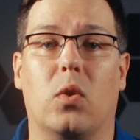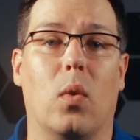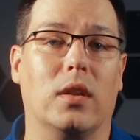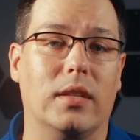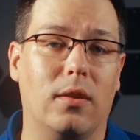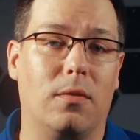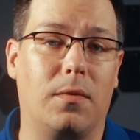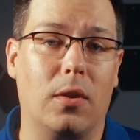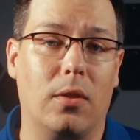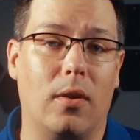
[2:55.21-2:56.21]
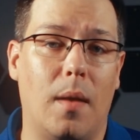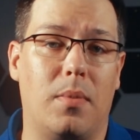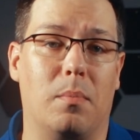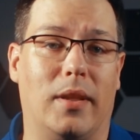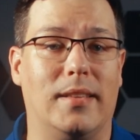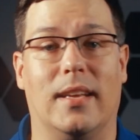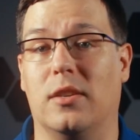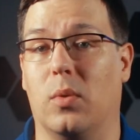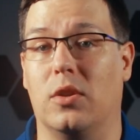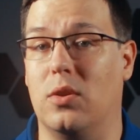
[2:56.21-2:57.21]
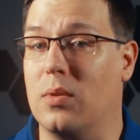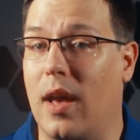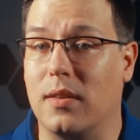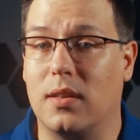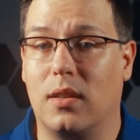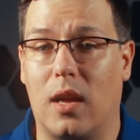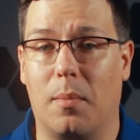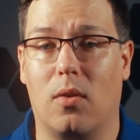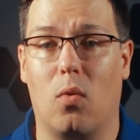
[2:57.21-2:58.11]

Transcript: you go a little further up and place it into a 2,000-kilometer